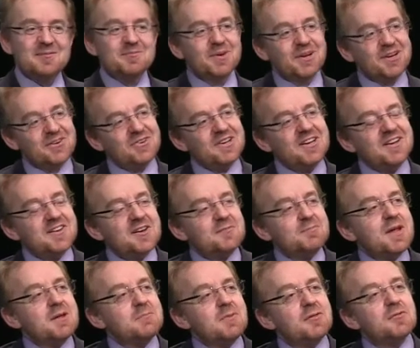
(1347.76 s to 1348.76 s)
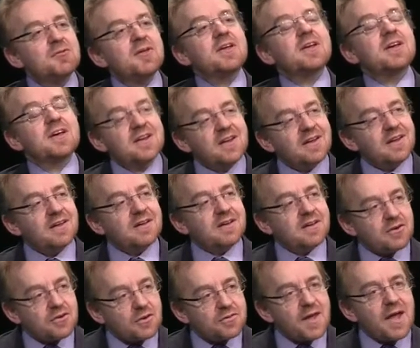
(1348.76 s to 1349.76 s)
but it really did make me think, and
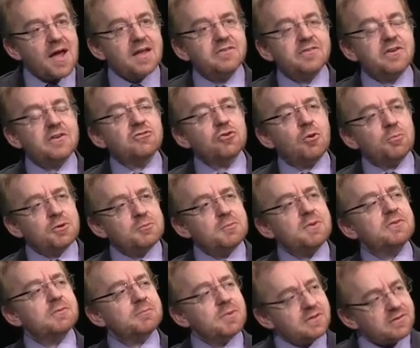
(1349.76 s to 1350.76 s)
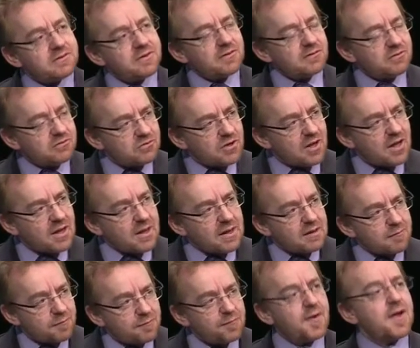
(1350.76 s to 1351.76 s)
it, you know, they had such optimism and such
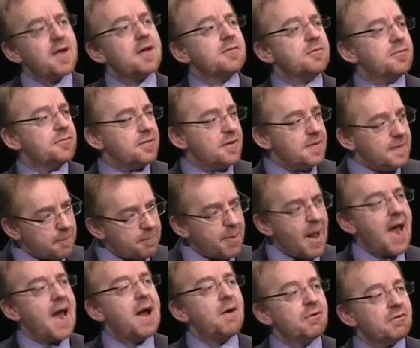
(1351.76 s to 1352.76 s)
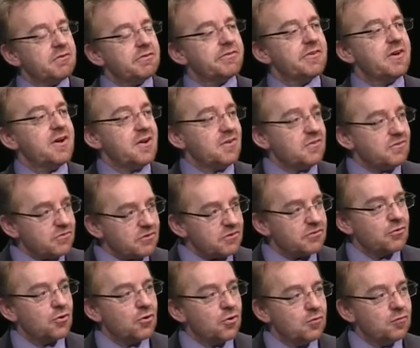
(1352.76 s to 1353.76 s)
uh, faith in the power of science to
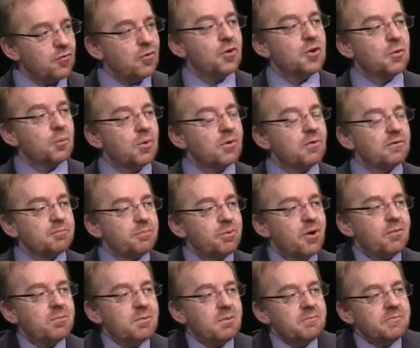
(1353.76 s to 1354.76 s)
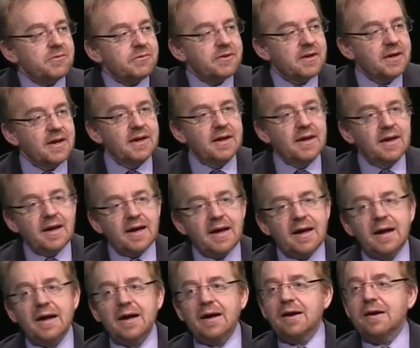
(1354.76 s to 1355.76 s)
solve all the world's problems
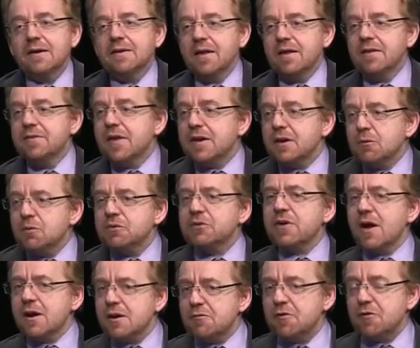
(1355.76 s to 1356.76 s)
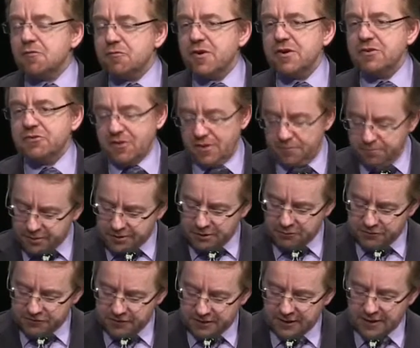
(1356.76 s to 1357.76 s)
uh, that it was kind of refreshing, but
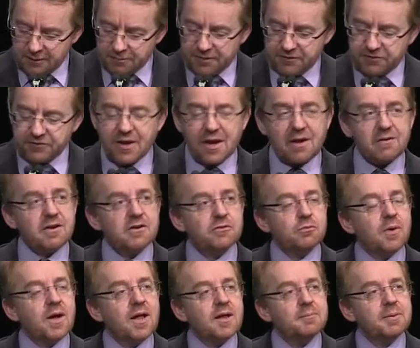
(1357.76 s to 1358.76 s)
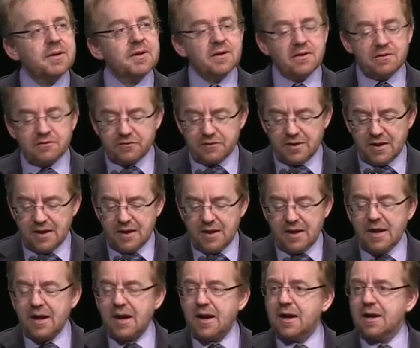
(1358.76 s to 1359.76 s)
it was a little bit scary as well because,
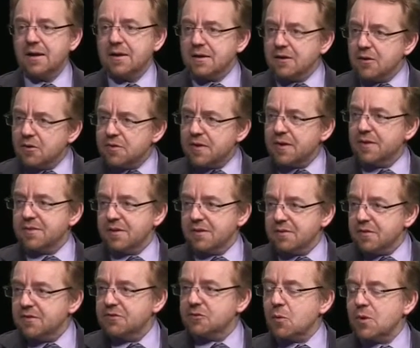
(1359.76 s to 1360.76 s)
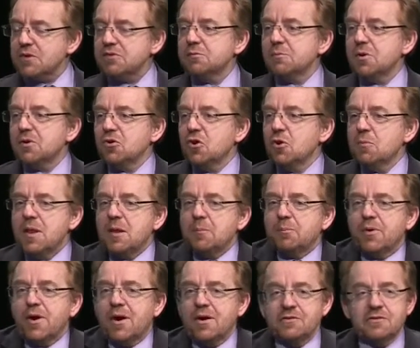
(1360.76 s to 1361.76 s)
uh, you know, they, they, this question about Nobel
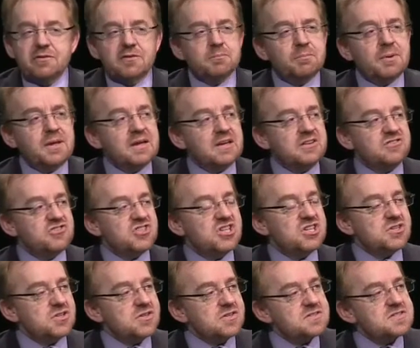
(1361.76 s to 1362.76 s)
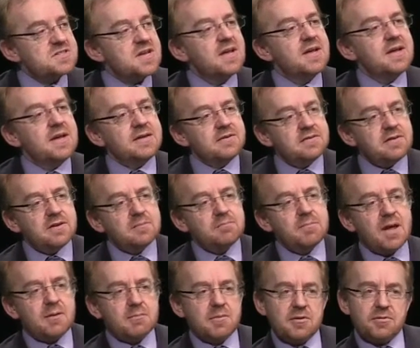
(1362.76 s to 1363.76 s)
Prizes and being a genius, it did
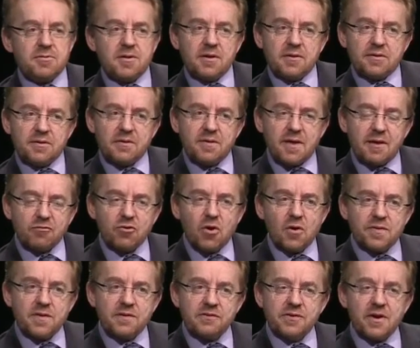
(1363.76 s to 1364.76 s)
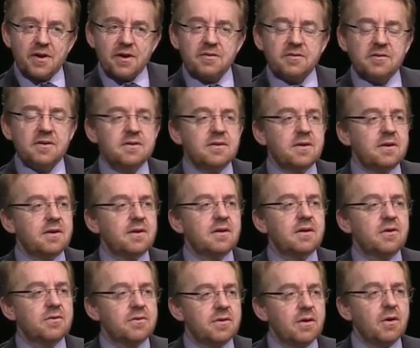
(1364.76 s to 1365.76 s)
make me think that they've got this idea that,
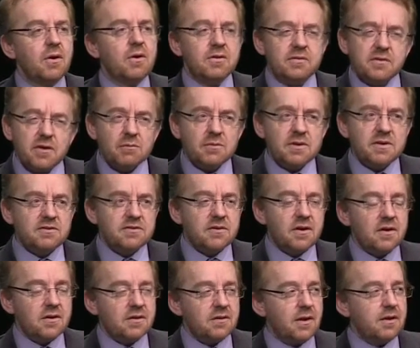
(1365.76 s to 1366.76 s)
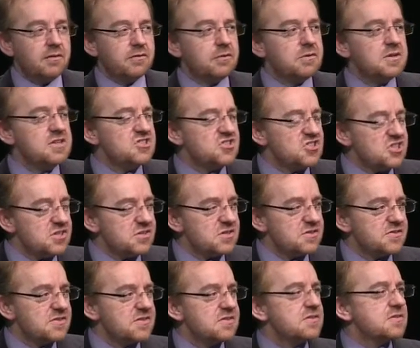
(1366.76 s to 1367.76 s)
you know, the, it's, only science, it's only
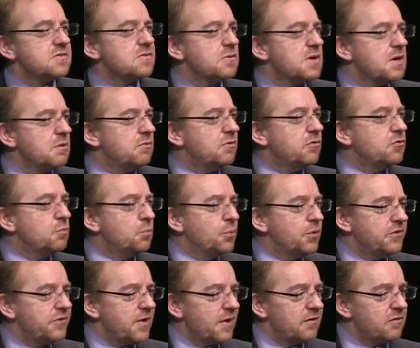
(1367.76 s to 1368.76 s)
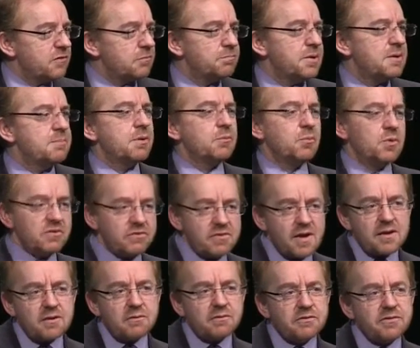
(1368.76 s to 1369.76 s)
geniuses, it's only super intelligent people, which
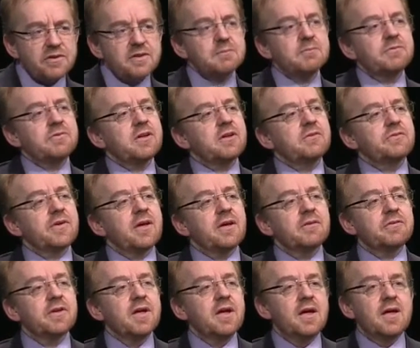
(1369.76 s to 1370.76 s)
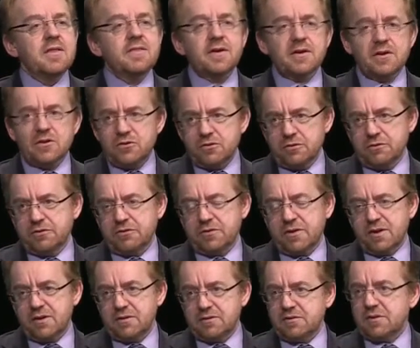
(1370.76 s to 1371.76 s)
they don't see themselves as, that can do
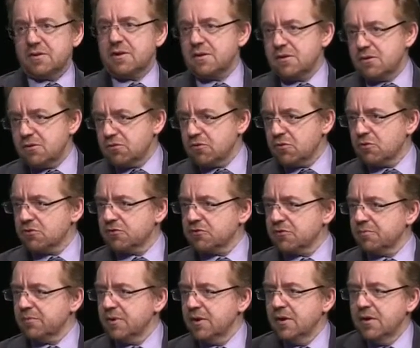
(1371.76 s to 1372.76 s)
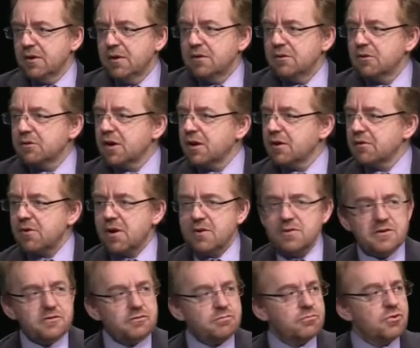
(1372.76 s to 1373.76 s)
science. And I know, of course, from looking
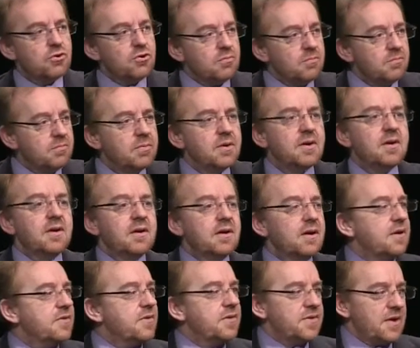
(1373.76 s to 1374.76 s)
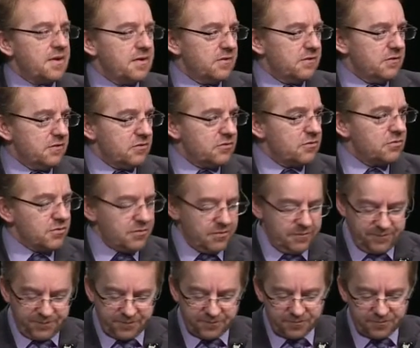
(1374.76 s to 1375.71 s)
around this room, uh, that that isn't true.